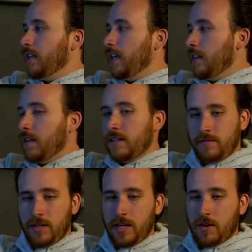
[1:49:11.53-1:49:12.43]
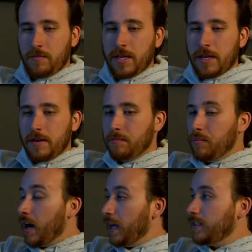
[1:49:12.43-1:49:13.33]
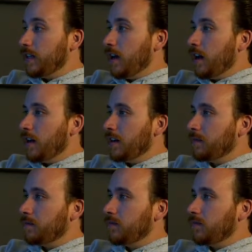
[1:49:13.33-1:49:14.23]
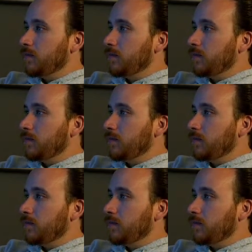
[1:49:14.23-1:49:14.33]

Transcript: in this video. But I'm